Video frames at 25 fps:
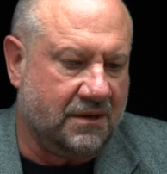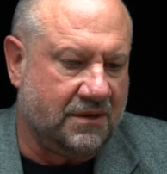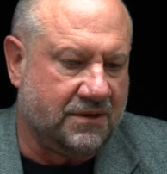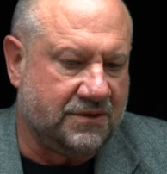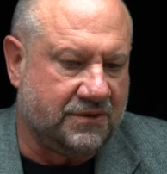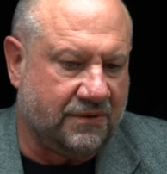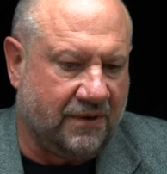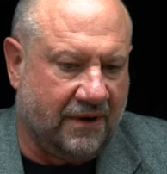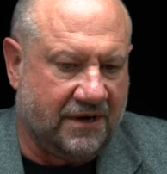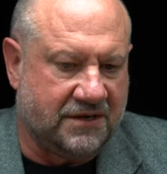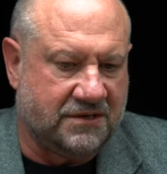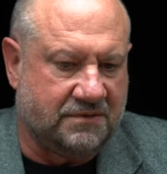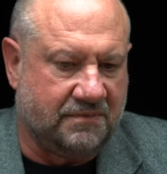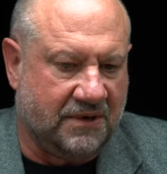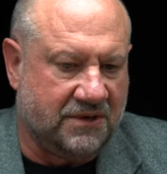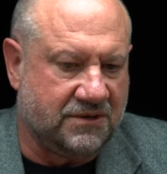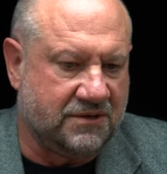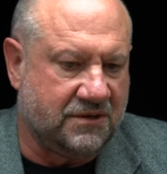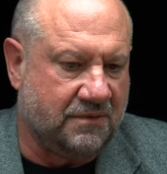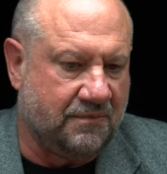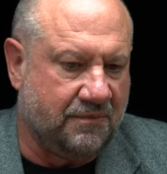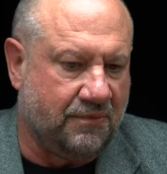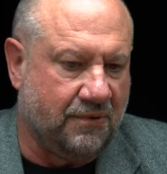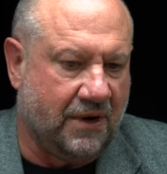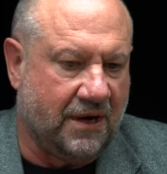
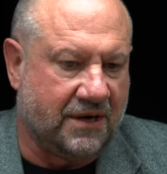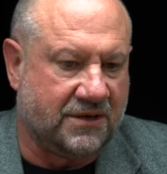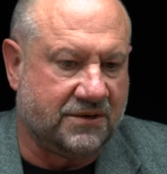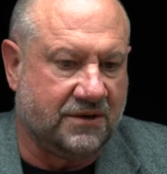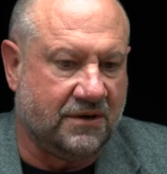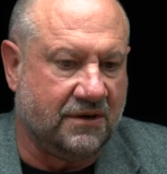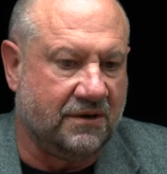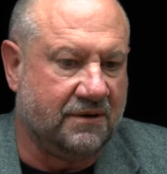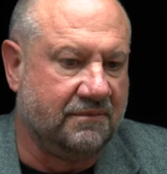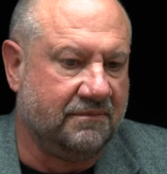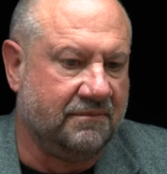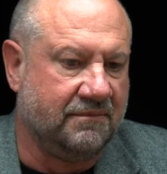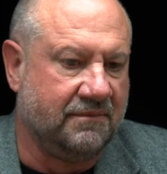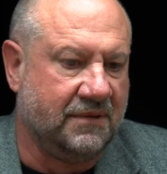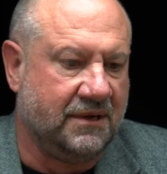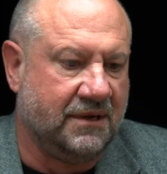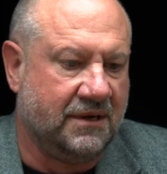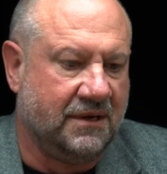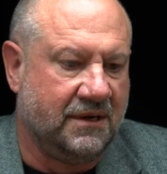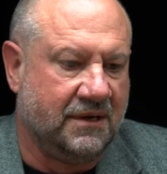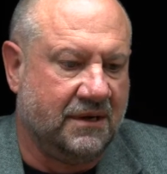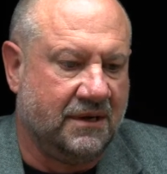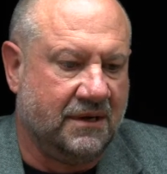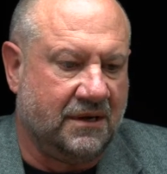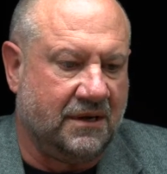transmission pressure
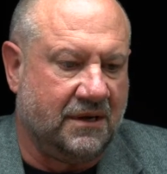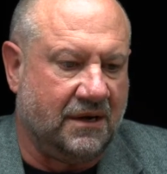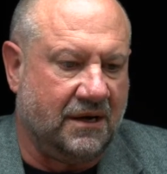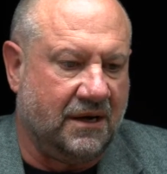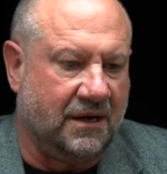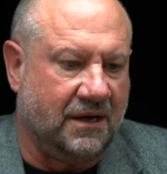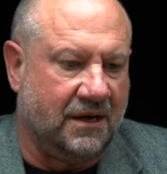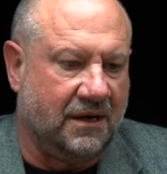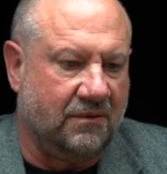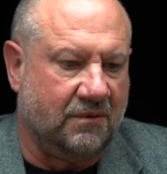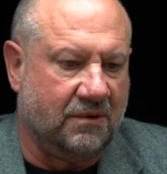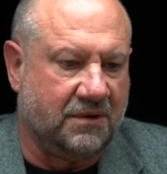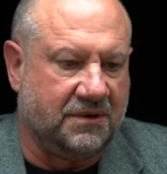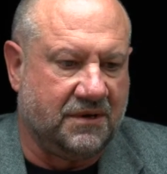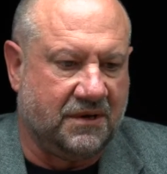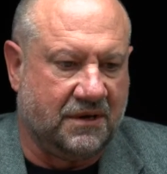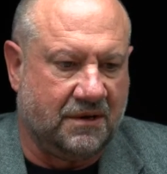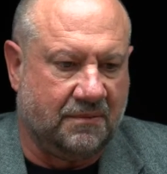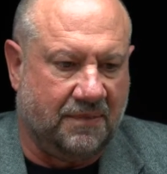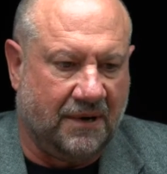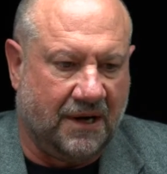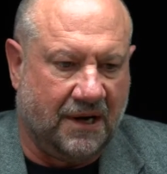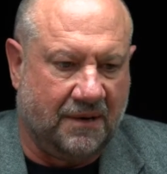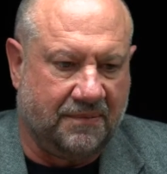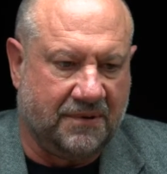within the
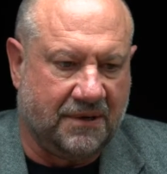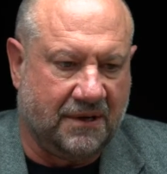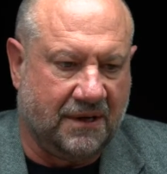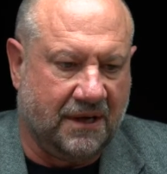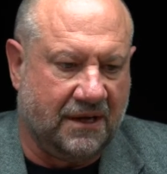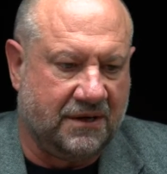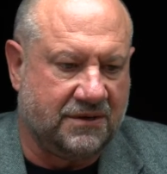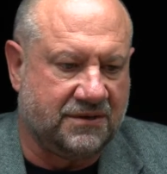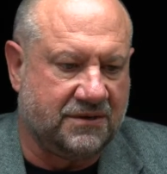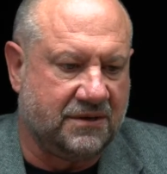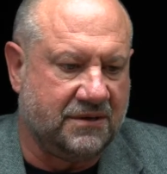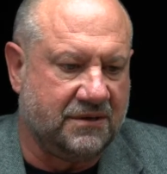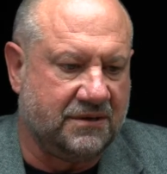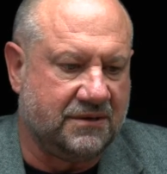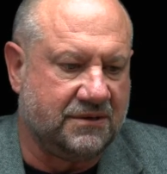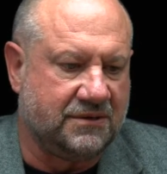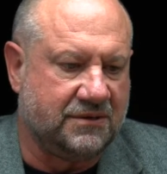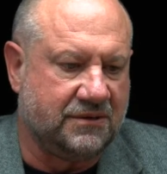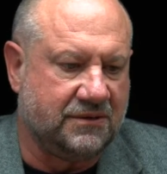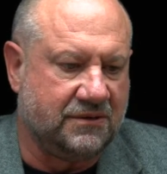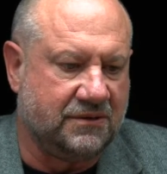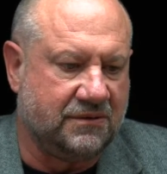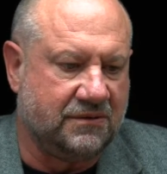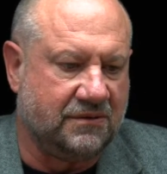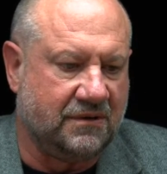population
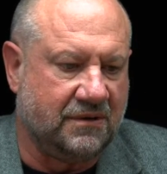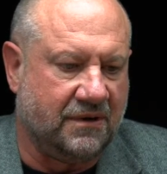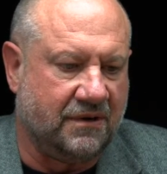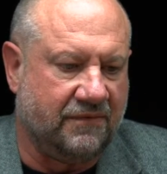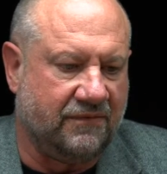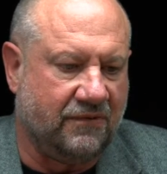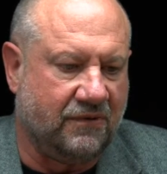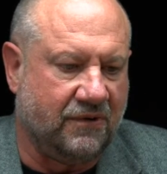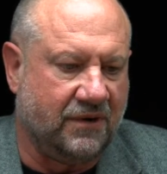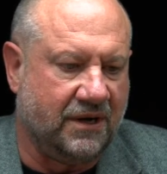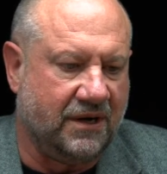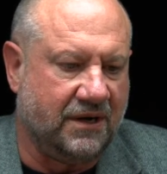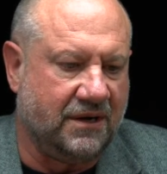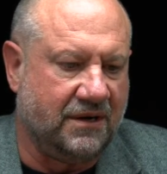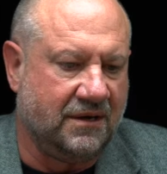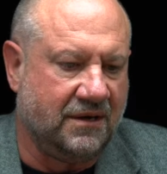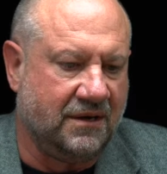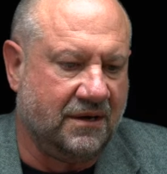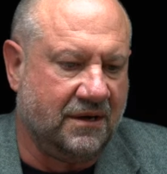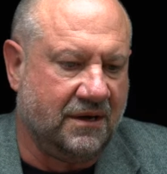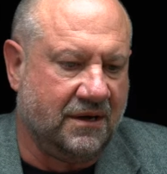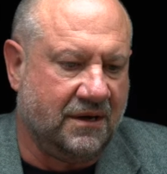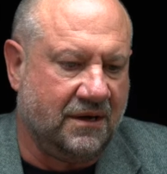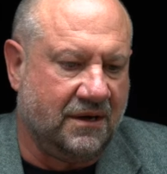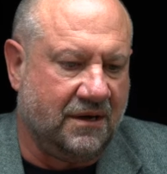to avoid
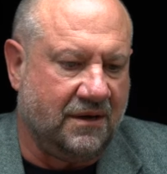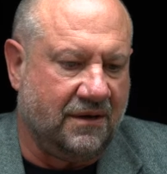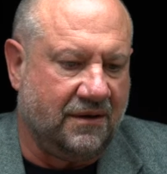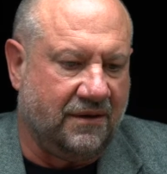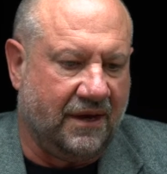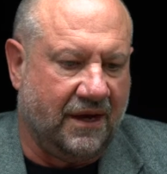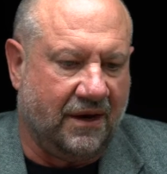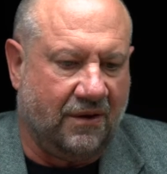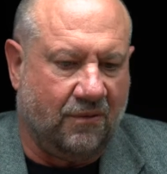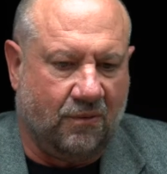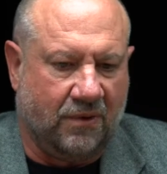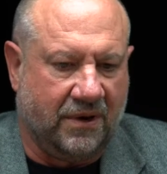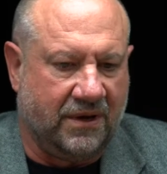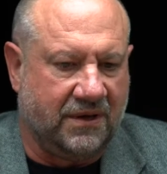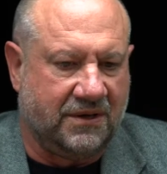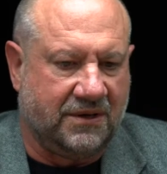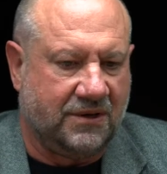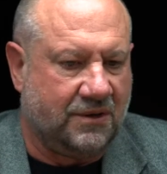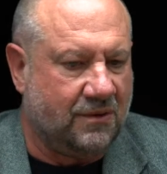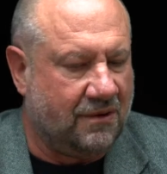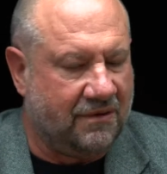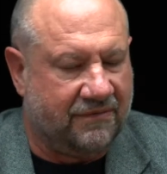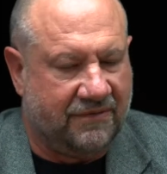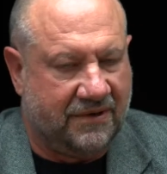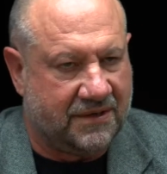that
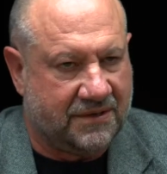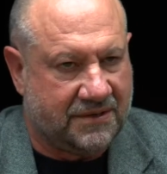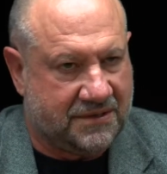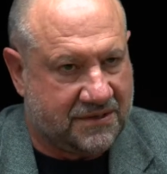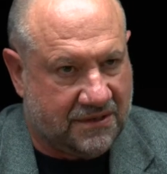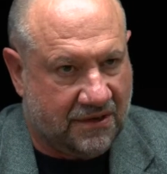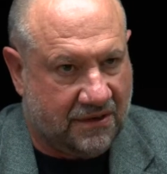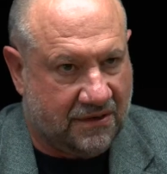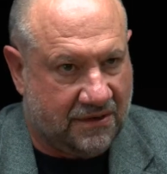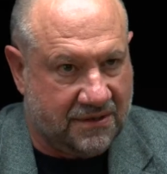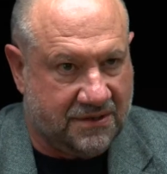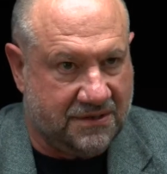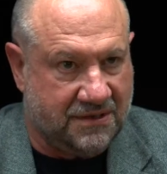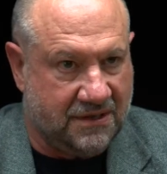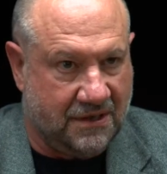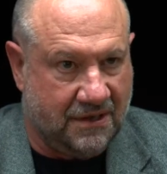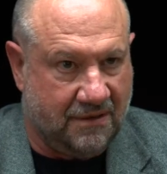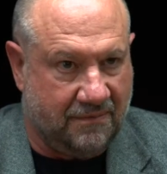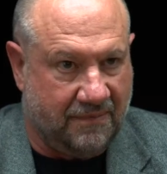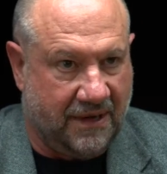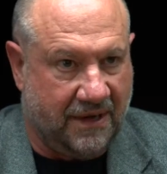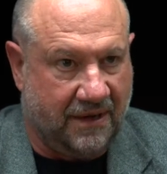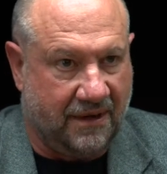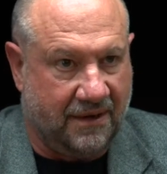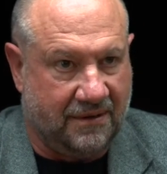window of uncertainty
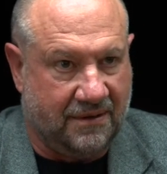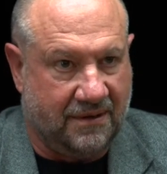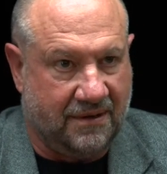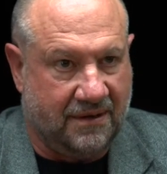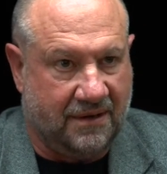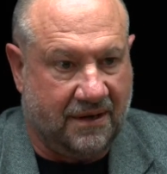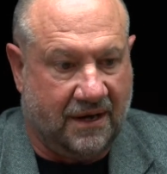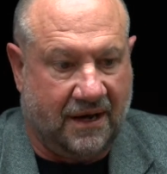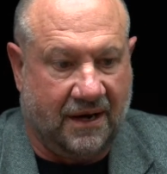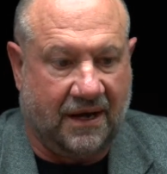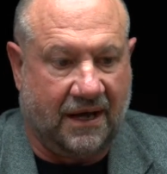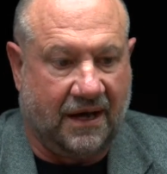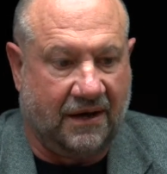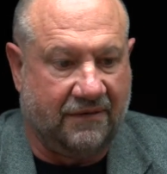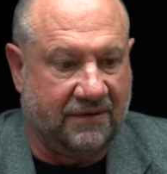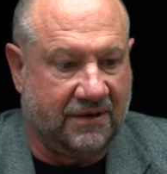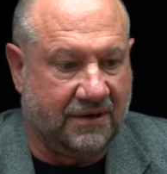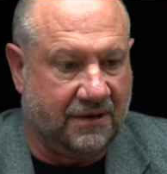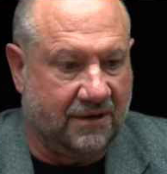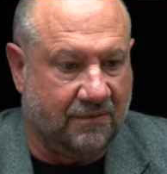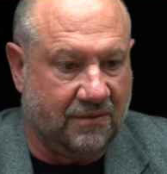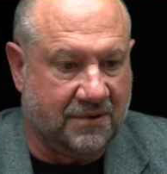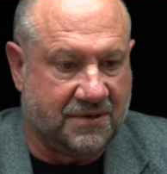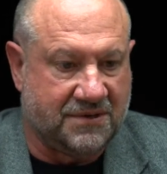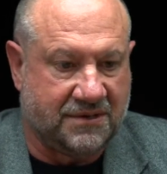about not
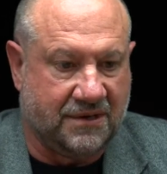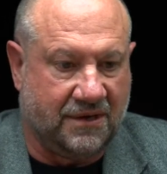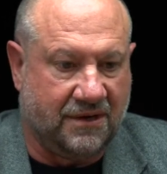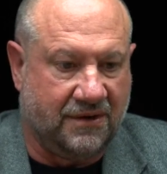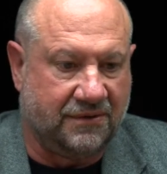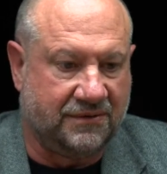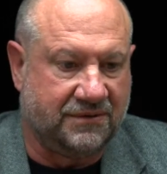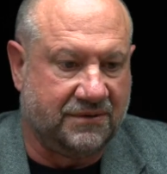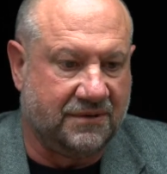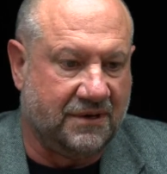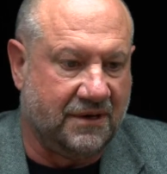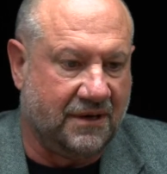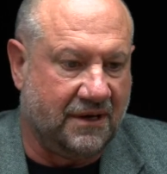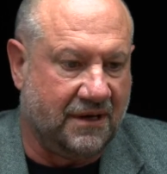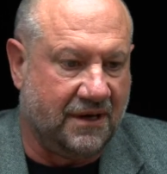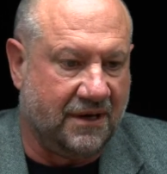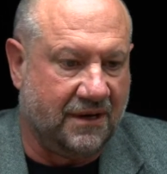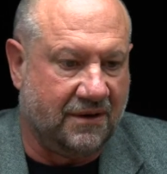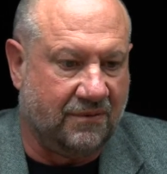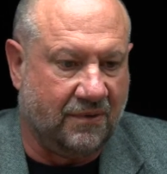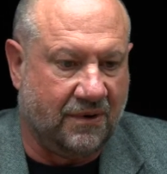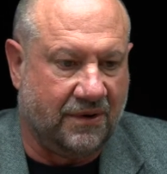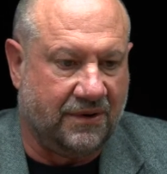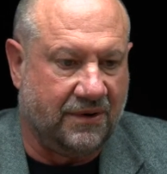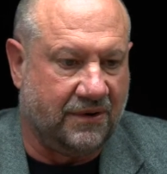having a result
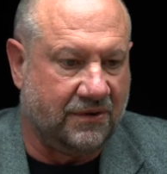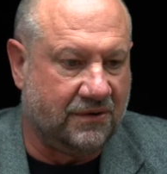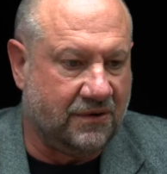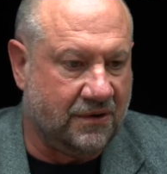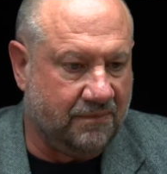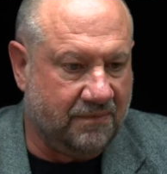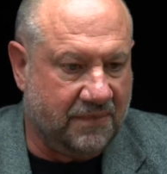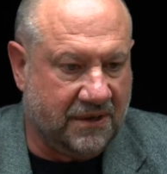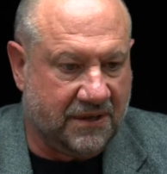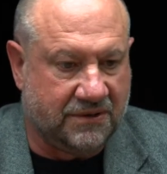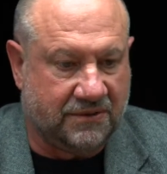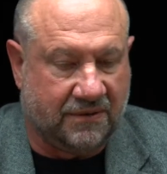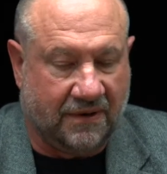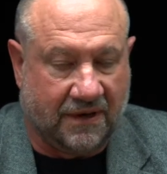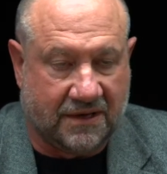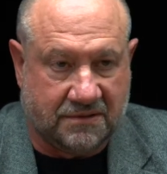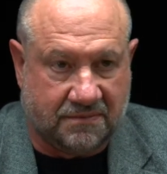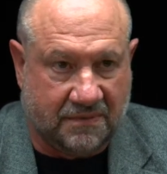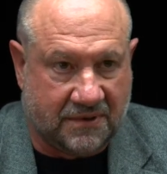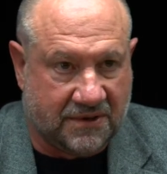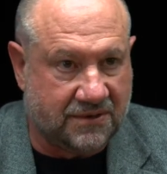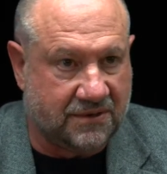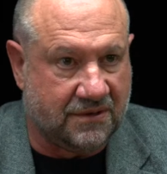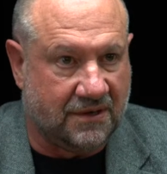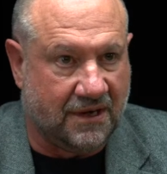where there could be
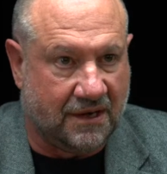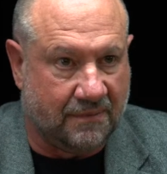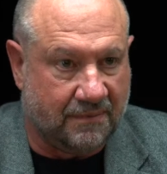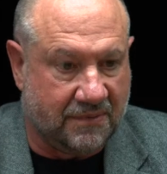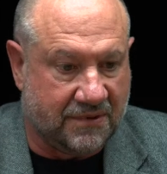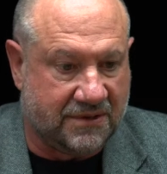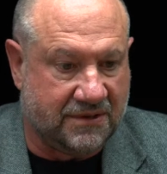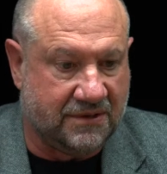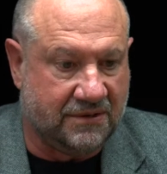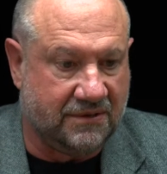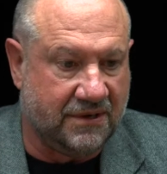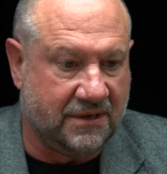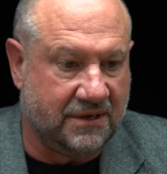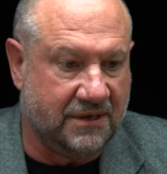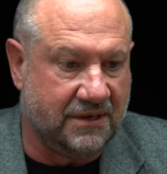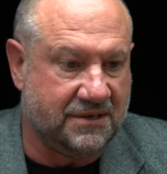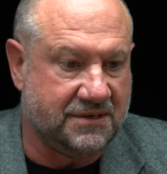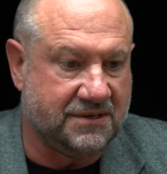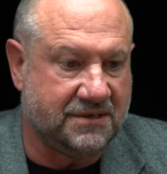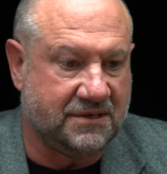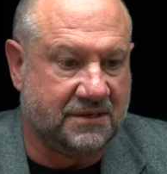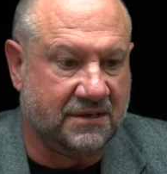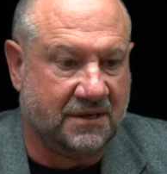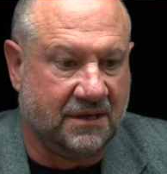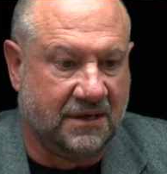transmission
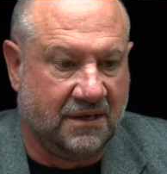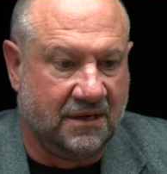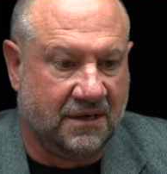opportunities,